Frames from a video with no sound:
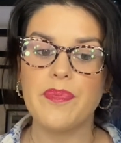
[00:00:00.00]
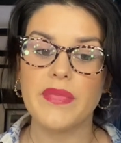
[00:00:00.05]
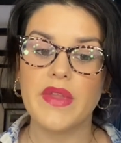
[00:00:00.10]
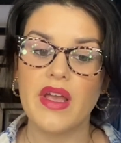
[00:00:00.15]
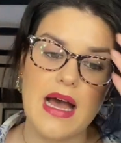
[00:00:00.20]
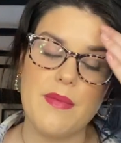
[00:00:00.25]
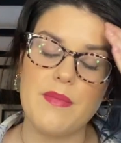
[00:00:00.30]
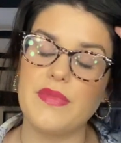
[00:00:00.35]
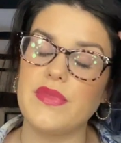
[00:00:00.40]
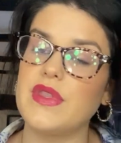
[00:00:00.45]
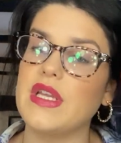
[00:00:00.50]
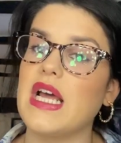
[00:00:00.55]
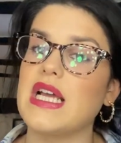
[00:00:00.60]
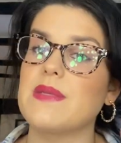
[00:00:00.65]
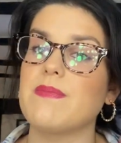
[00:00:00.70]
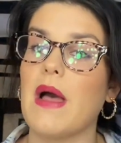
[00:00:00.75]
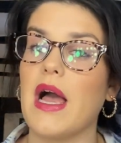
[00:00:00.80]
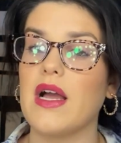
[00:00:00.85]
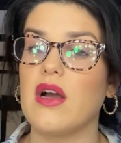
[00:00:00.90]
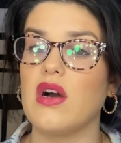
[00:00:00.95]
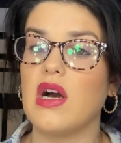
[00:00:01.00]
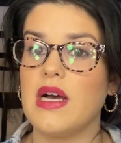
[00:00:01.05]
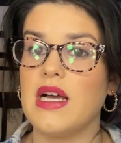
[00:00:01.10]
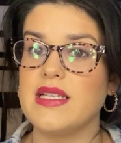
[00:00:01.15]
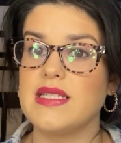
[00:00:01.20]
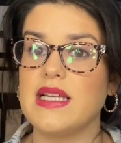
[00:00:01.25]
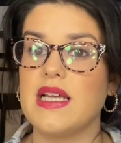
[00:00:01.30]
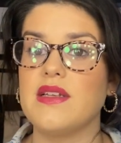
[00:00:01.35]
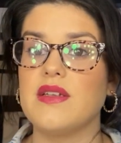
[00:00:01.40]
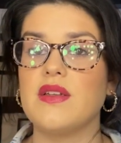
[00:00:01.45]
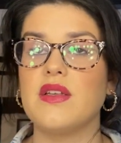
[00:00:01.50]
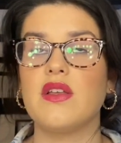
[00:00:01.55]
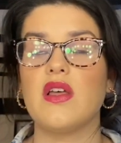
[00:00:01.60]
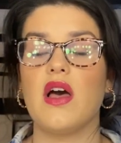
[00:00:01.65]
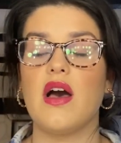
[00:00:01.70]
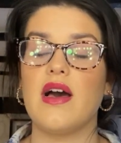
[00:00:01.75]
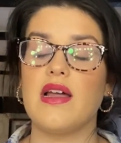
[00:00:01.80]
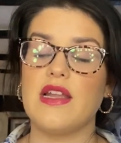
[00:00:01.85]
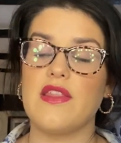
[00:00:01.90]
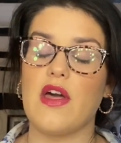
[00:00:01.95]
The next bag I said
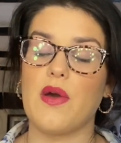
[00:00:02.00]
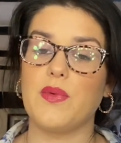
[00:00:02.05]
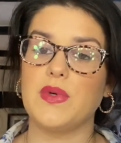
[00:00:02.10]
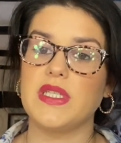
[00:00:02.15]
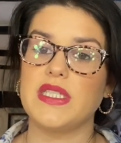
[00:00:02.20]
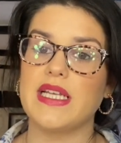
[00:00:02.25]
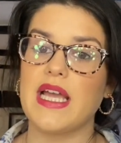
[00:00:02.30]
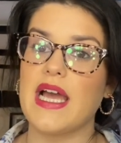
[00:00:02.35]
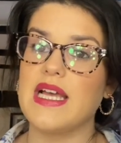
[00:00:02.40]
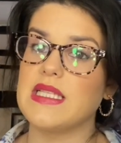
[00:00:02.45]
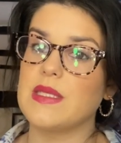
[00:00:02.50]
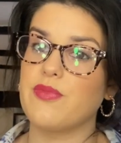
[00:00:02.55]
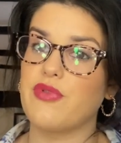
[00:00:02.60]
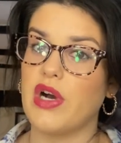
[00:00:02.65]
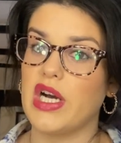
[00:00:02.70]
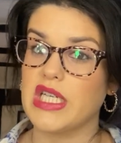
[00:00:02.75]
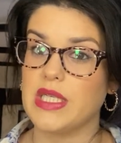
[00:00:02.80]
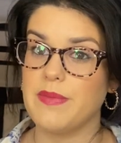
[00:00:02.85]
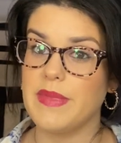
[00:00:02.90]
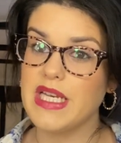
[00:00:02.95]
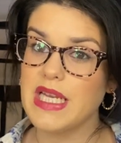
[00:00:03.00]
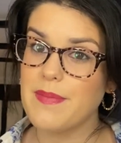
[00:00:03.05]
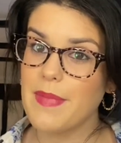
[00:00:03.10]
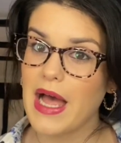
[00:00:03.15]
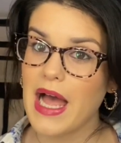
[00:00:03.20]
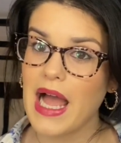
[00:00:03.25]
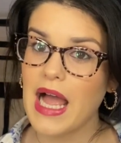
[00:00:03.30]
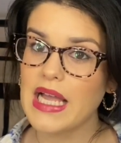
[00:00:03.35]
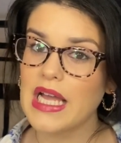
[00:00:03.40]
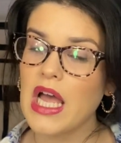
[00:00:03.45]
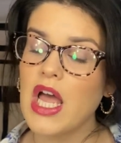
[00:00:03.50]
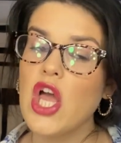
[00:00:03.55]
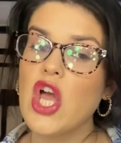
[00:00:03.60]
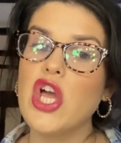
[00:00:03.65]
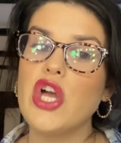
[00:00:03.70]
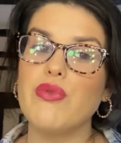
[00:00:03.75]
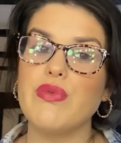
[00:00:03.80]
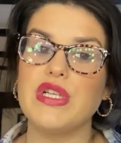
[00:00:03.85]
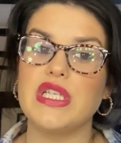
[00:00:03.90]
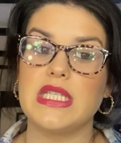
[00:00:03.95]
earlier that I want to get is a Prada mini bag,
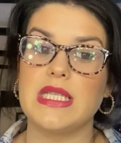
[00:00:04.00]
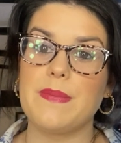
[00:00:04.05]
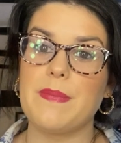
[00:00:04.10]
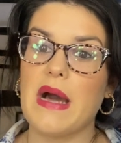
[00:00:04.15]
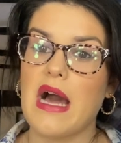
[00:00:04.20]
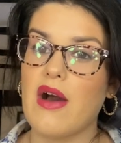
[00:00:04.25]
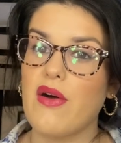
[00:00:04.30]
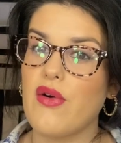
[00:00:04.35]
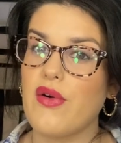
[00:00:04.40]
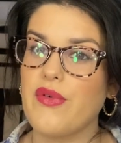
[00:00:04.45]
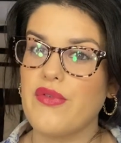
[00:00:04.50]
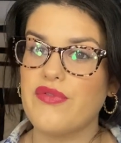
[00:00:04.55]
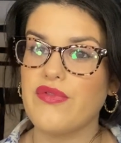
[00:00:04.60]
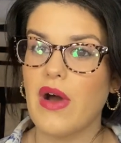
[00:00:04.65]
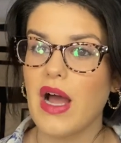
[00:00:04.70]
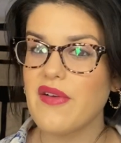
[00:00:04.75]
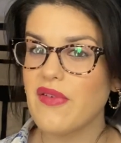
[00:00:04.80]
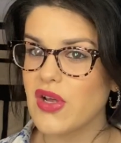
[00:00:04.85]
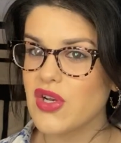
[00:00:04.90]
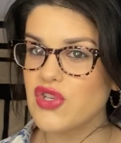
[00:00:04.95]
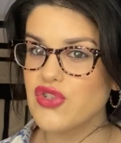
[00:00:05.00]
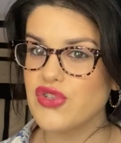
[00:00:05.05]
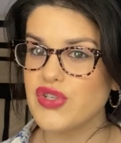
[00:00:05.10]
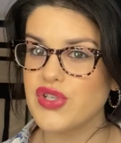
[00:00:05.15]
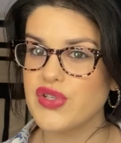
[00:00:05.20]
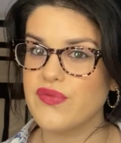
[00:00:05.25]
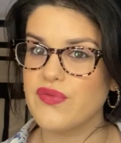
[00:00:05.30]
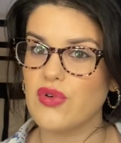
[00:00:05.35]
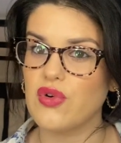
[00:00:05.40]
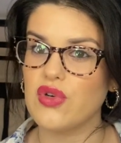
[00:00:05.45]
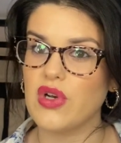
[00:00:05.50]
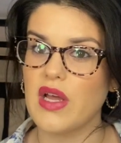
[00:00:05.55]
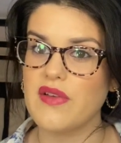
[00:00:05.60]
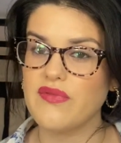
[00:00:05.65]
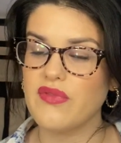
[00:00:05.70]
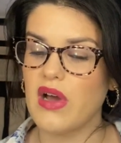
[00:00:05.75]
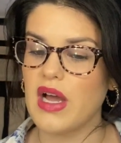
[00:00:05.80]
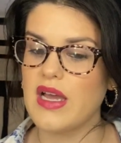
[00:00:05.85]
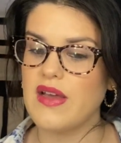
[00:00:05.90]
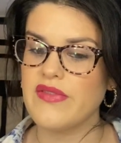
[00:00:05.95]
which is about
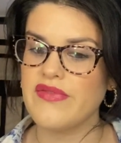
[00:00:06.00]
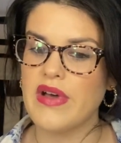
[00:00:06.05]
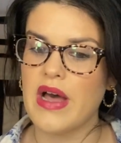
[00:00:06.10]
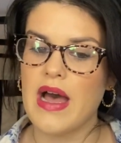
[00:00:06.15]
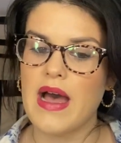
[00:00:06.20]
495.